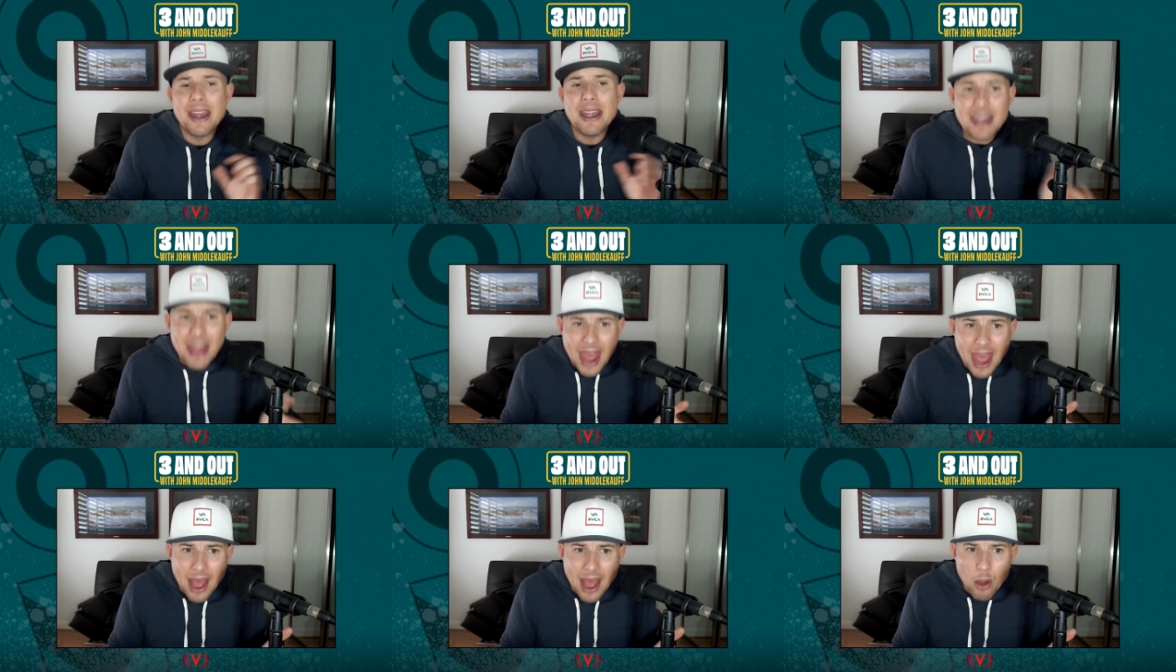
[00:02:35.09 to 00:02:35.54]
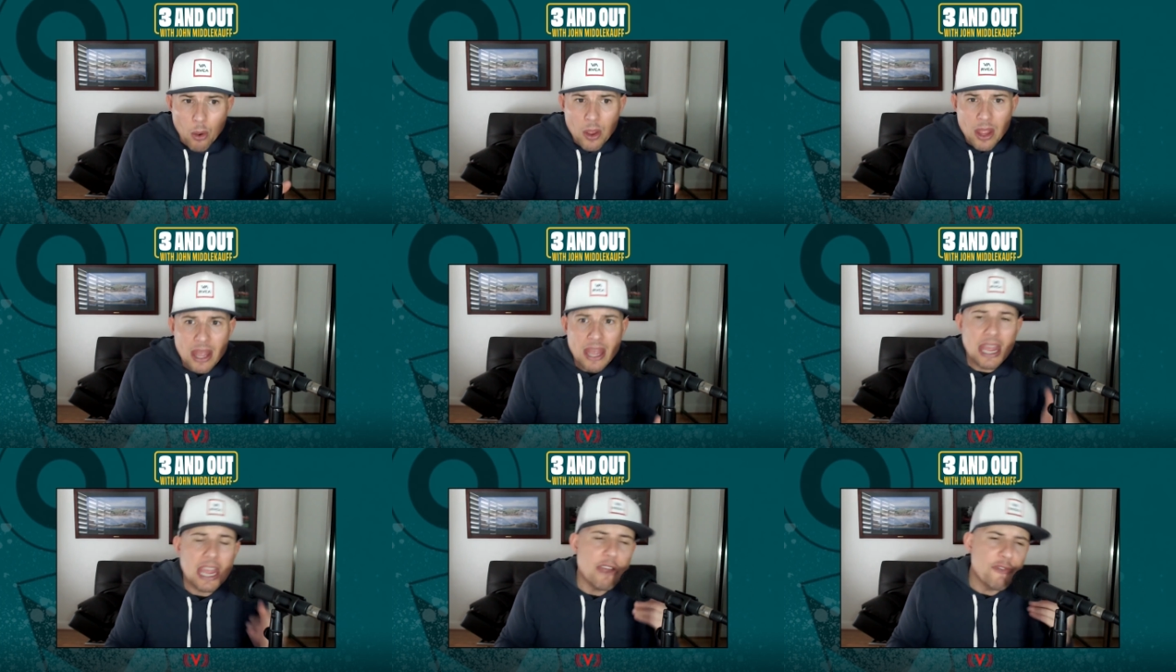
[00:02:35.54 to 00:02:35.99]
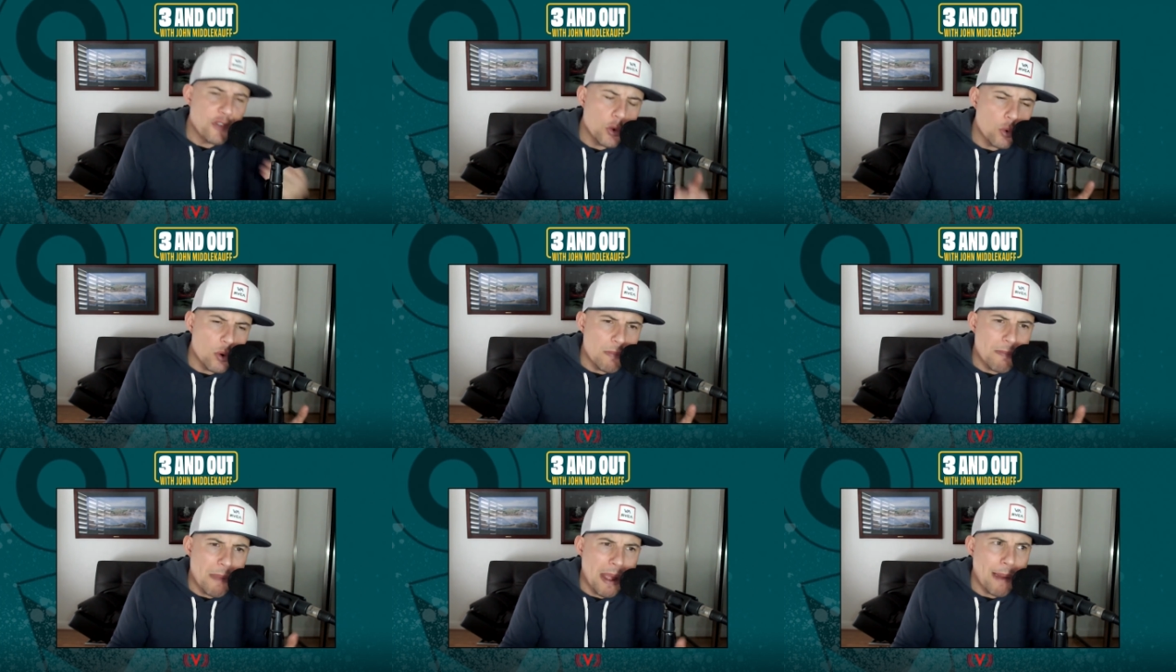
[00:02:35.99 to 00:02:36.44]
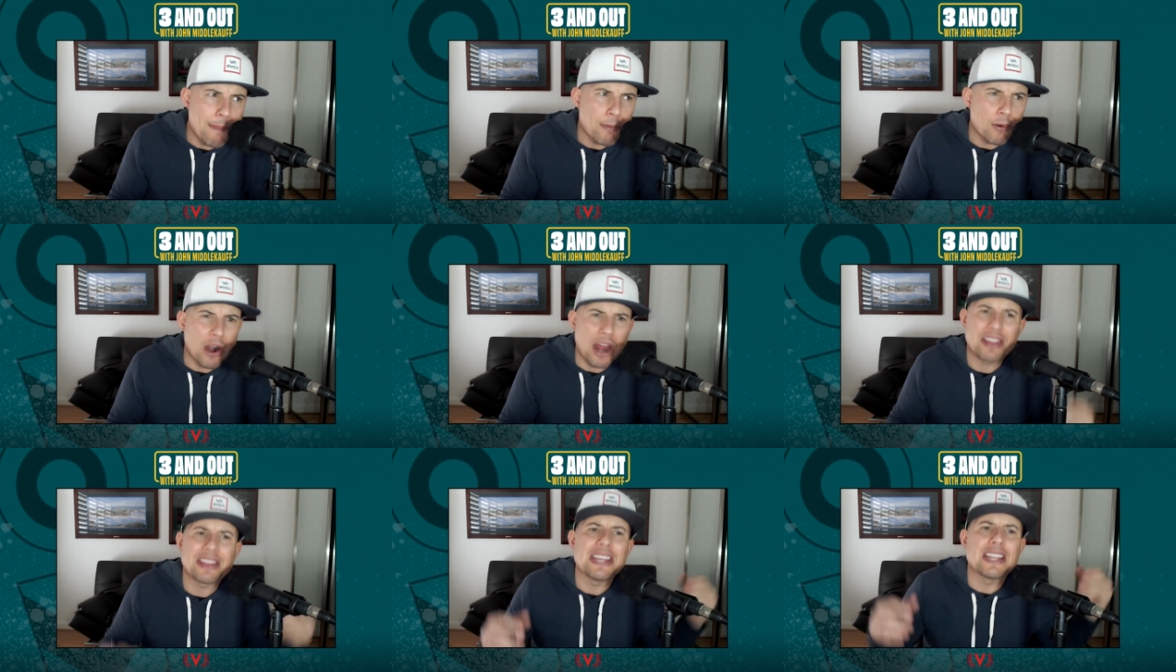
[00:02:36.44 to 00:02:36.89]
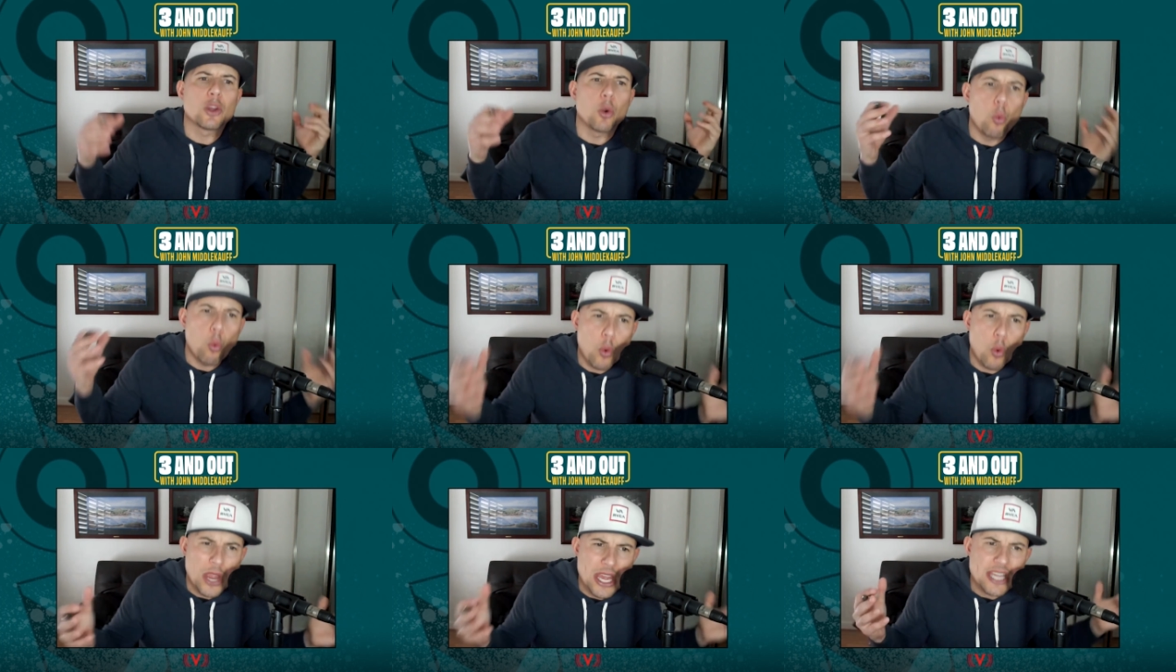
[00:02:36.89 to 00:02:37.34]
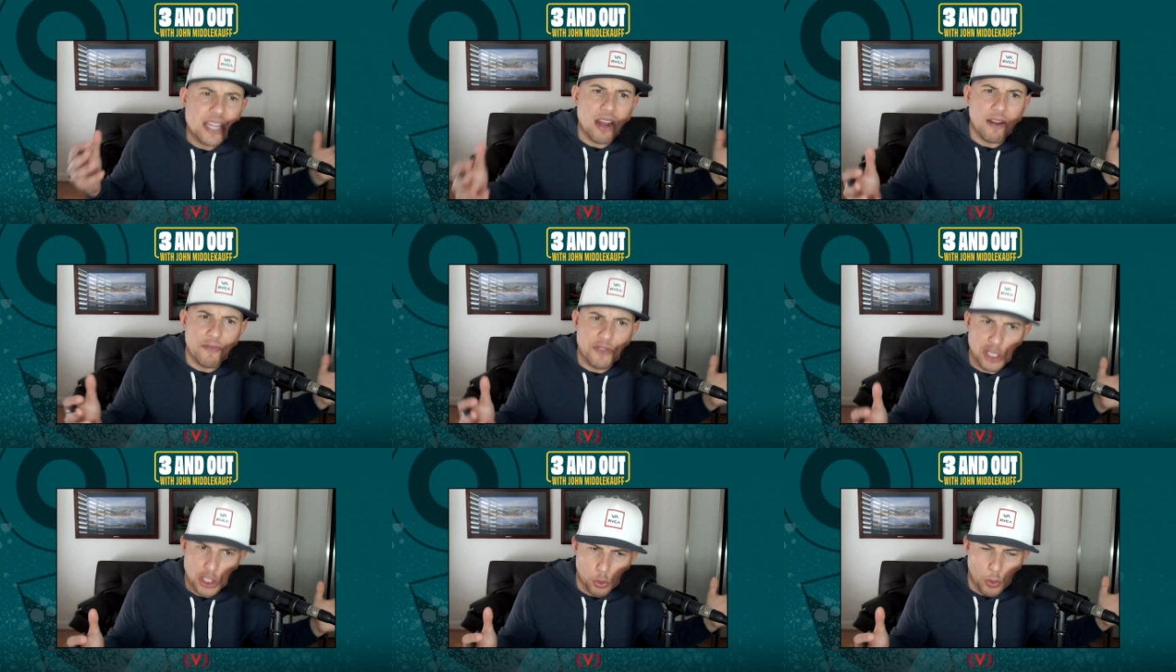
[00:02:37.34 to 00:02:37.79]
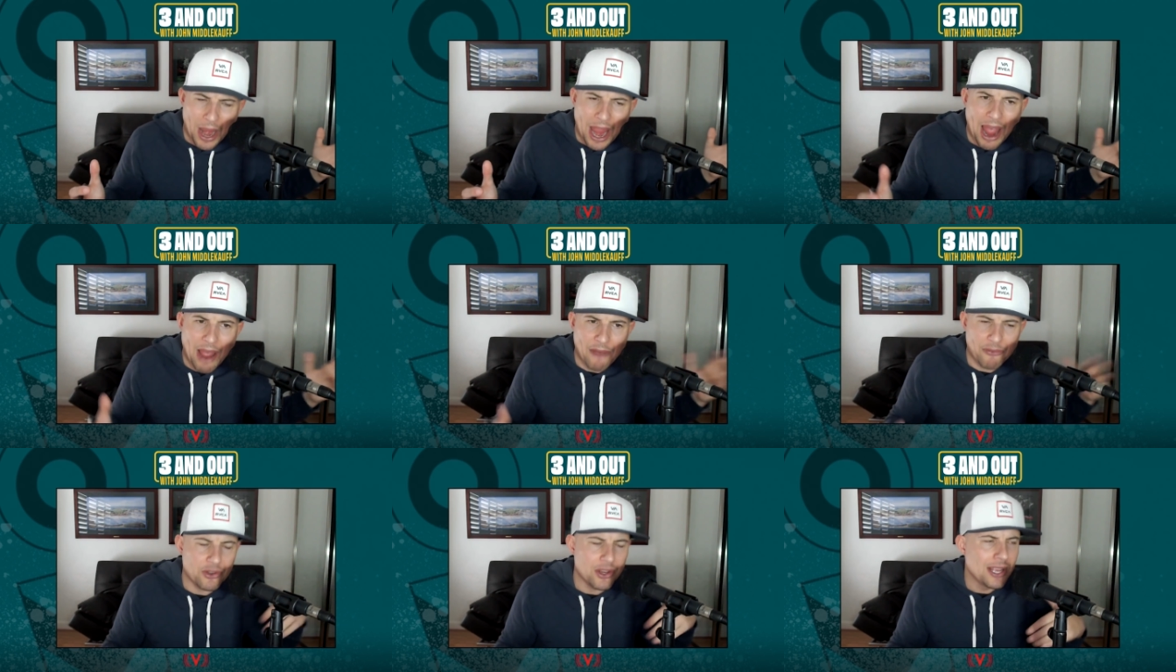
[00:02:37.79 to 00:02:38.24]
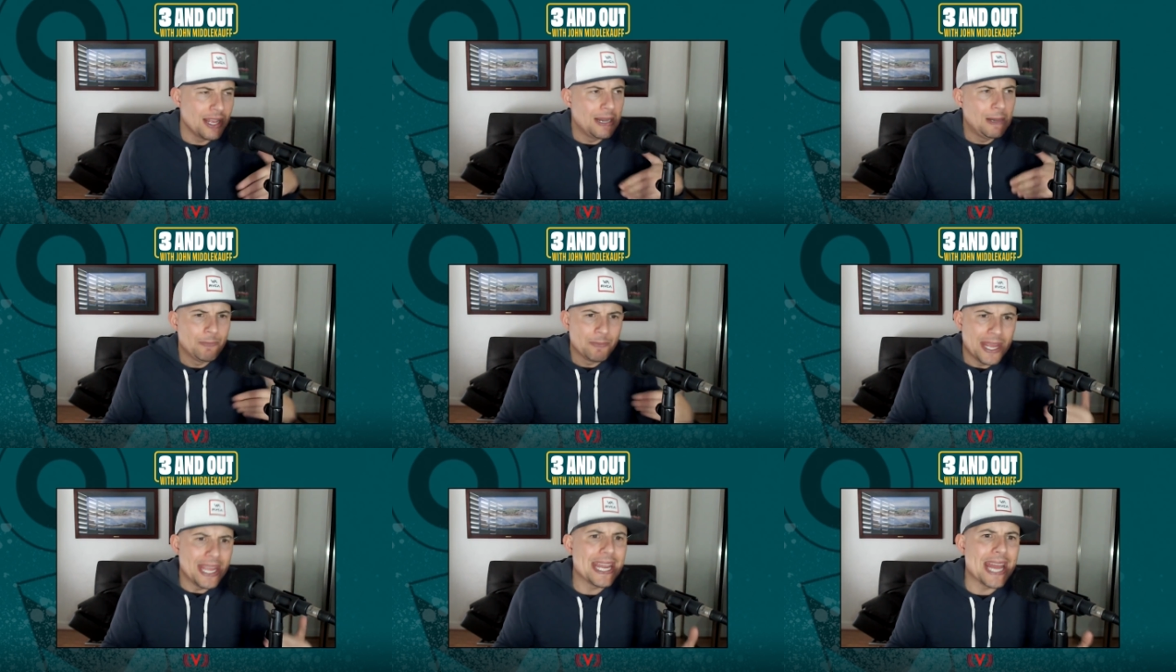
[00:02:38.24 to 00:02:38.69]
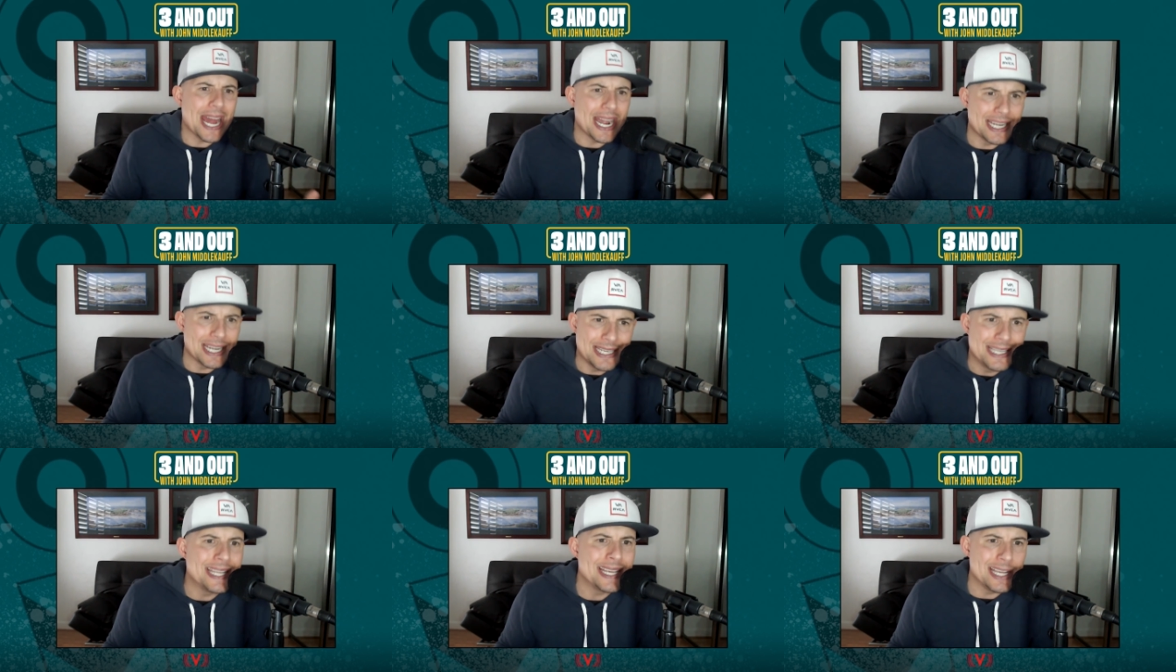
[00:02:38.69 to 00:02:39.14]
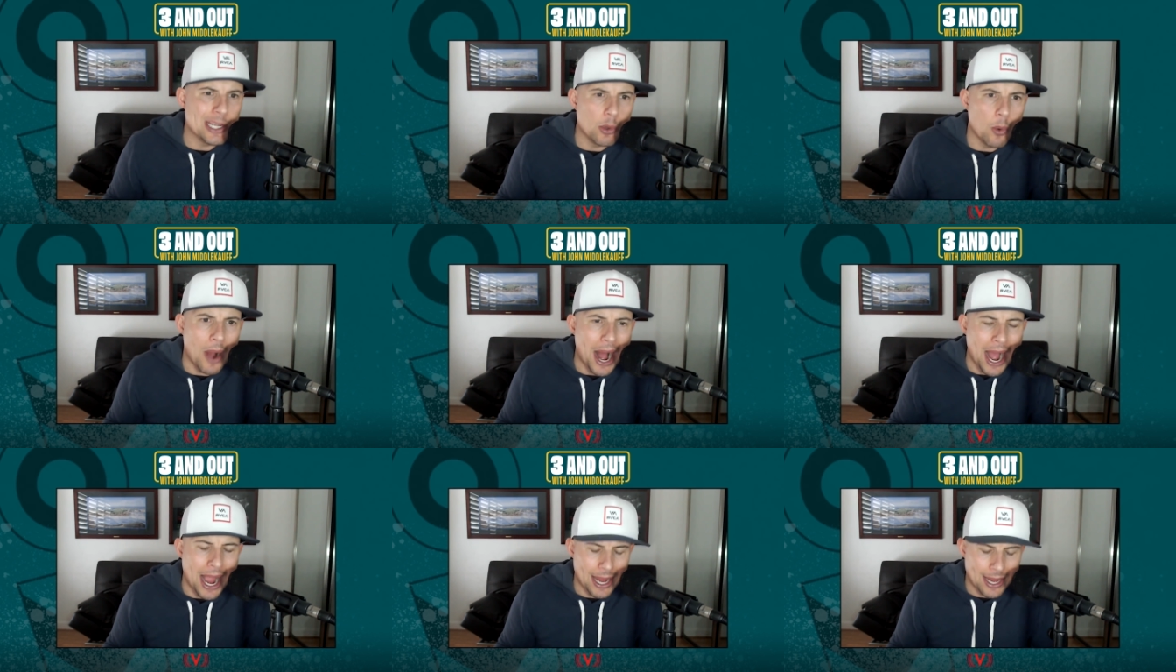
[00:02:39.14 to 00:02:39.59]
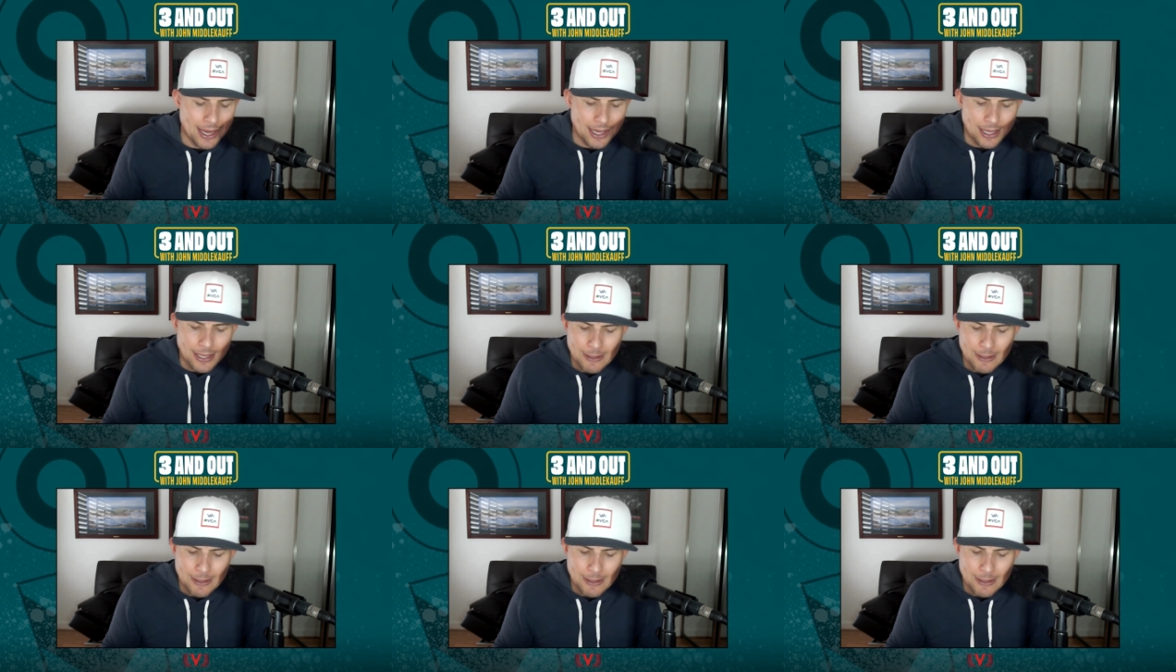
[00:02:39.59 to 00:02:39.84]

Now, if you remember, I think the week of the draft, he got a DUI.